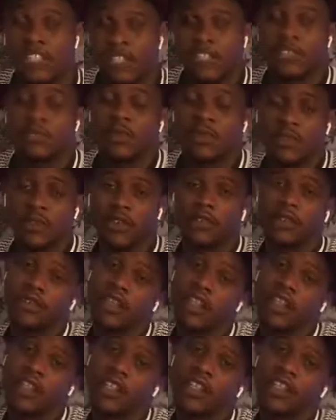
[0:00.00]
just before
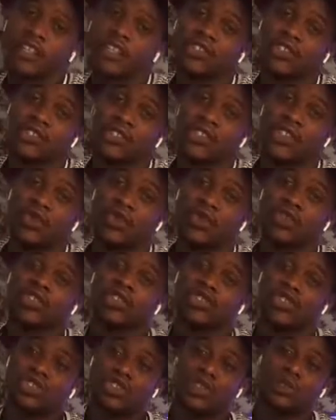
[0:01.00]
Friday. So you want
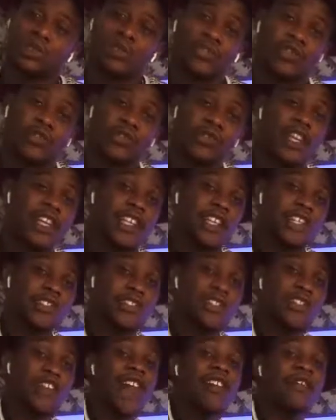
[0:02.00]
to drop it on Friday so
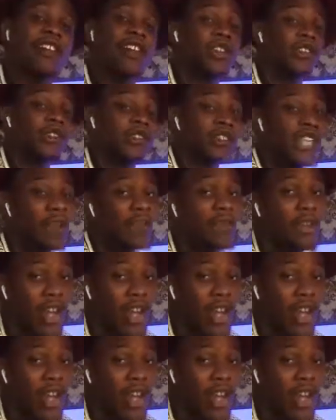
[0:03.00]
you have enough time.